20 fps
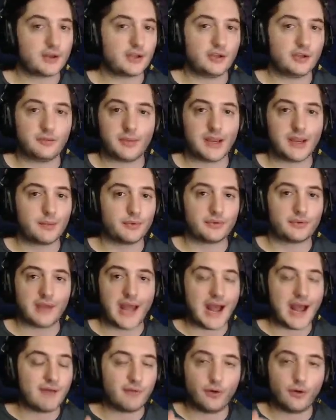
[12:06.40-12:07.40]
You'd be able to
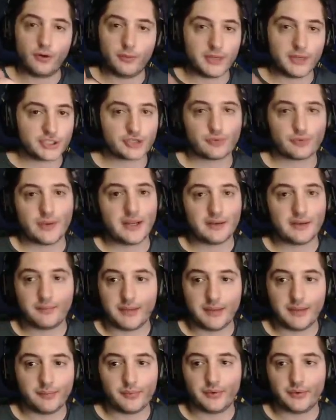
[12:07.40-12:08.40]
have a whole bunch of random
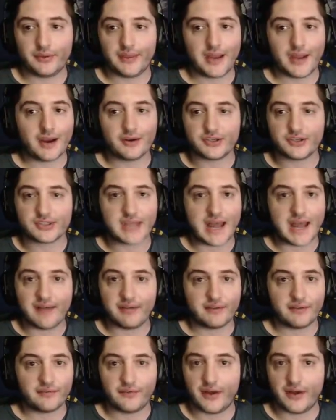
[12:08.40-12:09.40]
people in there just
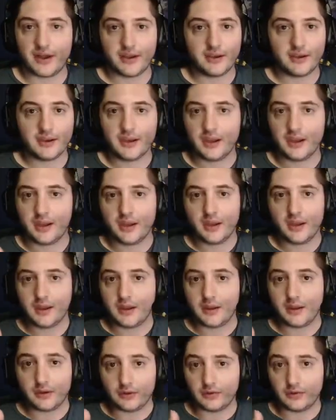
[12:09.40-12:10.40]
having fun,
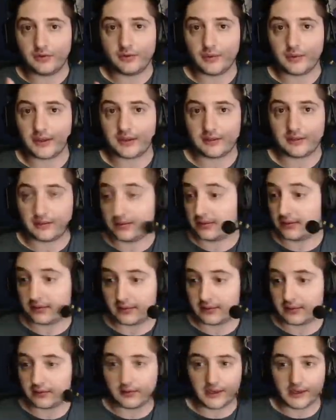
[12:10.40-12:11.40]
doing
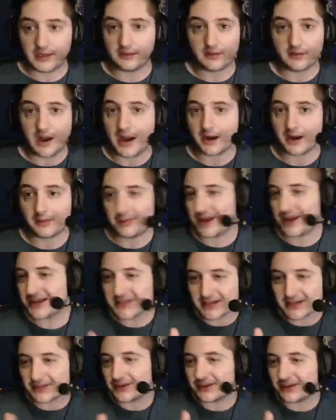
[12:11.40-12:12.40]
the entire
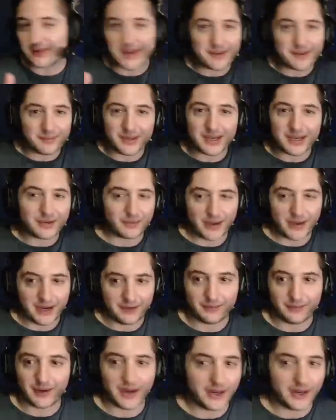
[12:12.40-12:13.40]
basically like mini raid,
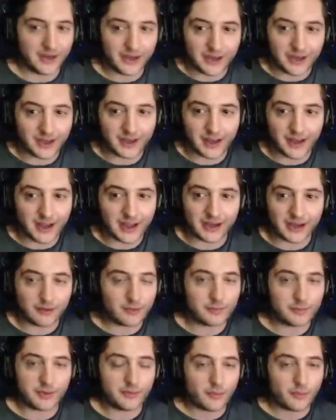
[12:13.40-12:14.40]
right? And it
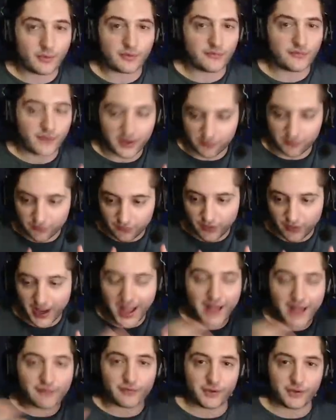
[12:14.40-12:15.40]
would be more fun for
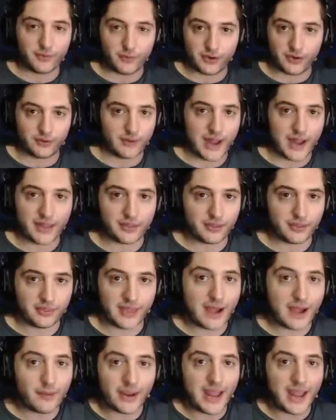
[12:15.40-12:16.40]
everyone rather
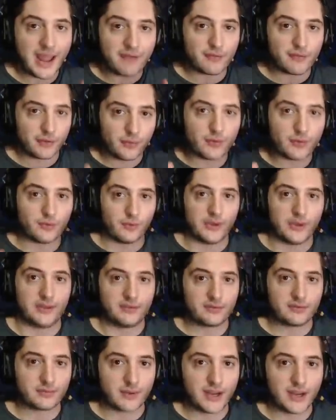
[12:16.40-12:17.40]
that way everyone
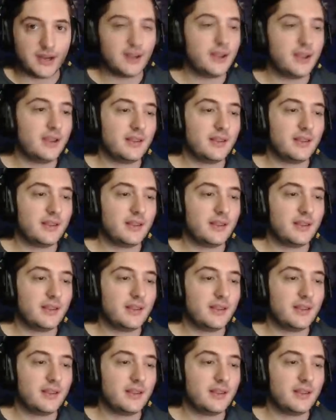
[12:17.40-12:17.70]
wins, right?